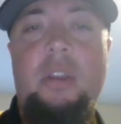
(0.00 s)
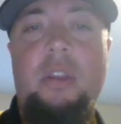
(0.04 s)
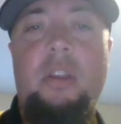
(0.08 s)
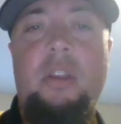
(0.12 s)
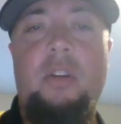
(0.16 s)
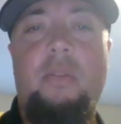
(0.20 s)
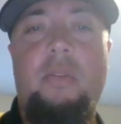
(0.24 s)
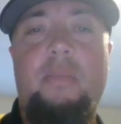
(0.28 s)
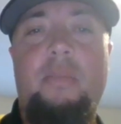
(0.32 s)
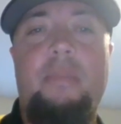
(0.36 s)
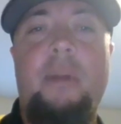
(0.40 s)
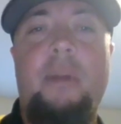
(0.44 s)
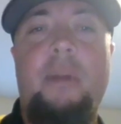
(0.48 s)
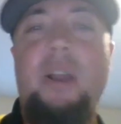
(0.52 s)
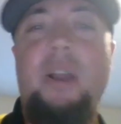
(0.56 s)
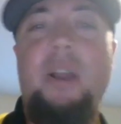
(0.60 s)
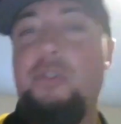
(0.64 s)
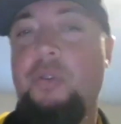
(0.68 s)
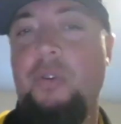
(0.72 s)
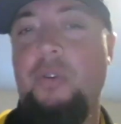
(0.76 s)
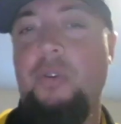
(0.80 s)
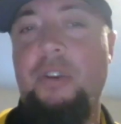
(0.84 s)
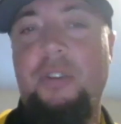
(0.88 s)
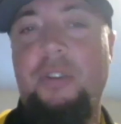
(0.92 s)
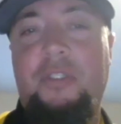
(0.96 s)
You know, Michael
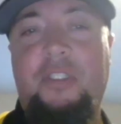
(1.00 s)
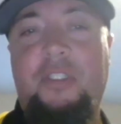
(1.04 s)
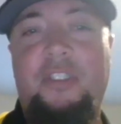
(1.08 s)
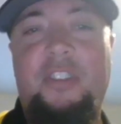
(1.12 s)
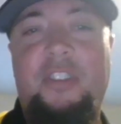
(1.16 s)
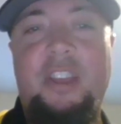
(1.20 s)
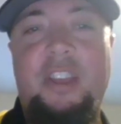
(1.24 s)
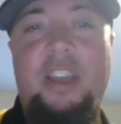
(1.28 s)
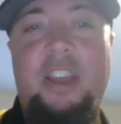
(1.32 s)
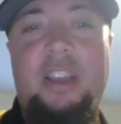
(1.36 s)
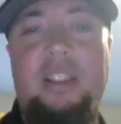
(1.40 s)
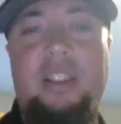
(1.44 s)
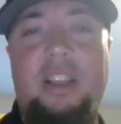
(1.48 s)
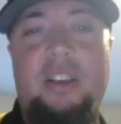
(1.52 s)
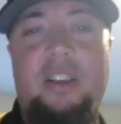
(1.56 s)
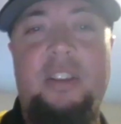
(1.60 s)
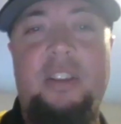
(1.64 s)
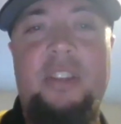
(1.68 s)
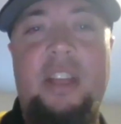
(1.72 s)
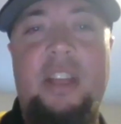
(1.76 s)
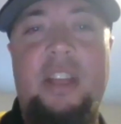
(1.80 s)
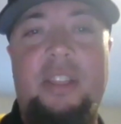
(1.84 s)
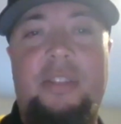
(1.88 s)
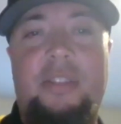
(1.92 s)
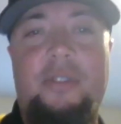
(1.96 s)
Jordan used to say, like
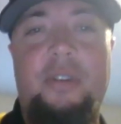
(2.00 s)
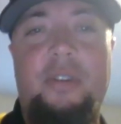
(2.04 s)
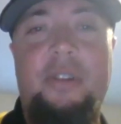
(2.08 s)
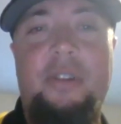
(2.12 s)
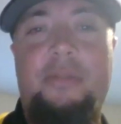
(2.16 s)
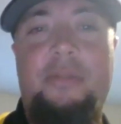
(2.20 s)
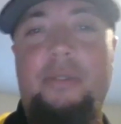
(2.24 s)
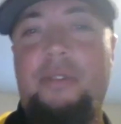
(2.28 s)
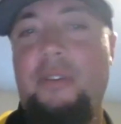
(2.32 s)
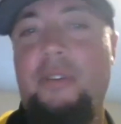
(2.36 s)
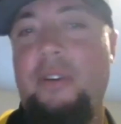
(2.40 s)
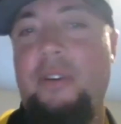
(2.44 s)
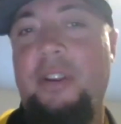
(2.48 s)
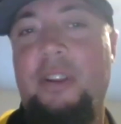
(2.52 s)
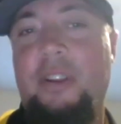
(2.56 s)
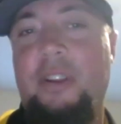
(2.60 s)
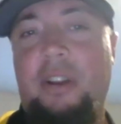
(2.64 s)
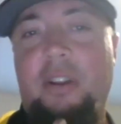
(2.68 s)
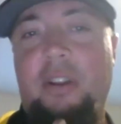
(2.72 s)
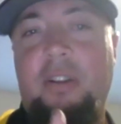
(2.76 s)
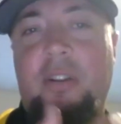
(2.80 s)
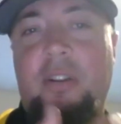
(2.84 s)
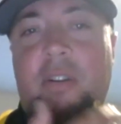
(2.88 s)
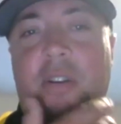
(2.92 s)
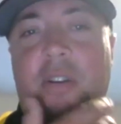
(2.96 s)
on that 30 for 30
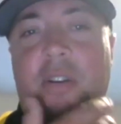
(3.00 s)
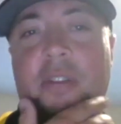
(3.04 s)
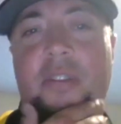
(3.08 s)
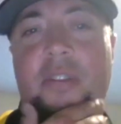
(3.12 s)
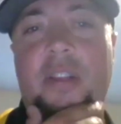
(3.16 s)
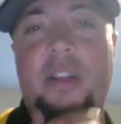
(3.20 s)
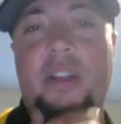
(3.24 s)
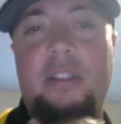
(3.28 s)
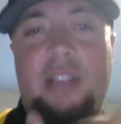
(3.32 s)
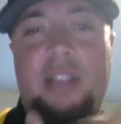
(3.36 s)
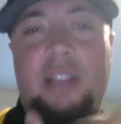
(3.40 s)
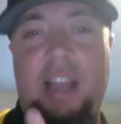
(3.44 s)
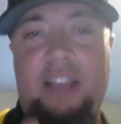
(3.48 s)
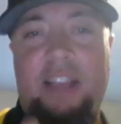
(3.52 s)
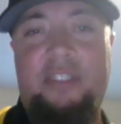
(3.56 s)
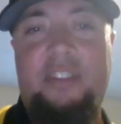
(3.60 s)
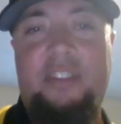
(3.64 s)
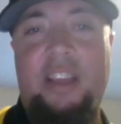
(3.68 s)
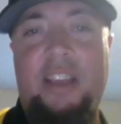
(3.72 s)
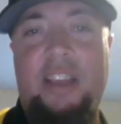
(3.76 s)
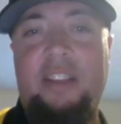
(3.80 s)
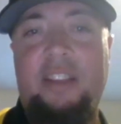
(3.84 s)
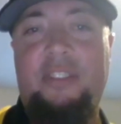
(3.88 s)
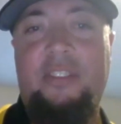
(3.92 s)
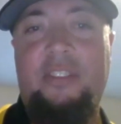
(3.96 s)
doc, or on the
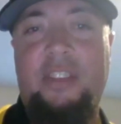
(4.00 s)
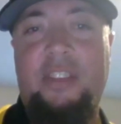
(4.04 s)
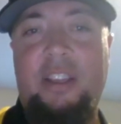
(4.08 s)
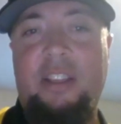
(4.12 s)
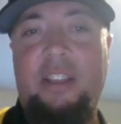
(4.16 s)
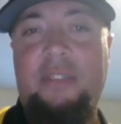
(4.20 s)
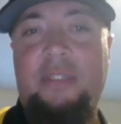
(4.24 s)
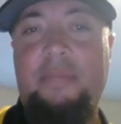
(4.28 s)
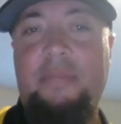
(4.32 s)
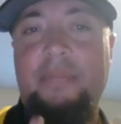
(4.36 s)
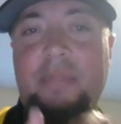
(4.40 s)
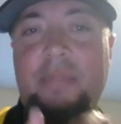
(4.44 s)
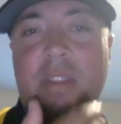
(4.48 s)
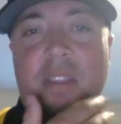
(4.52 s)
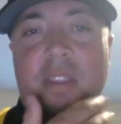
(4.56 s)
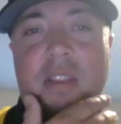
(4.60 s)
Last Dance thing,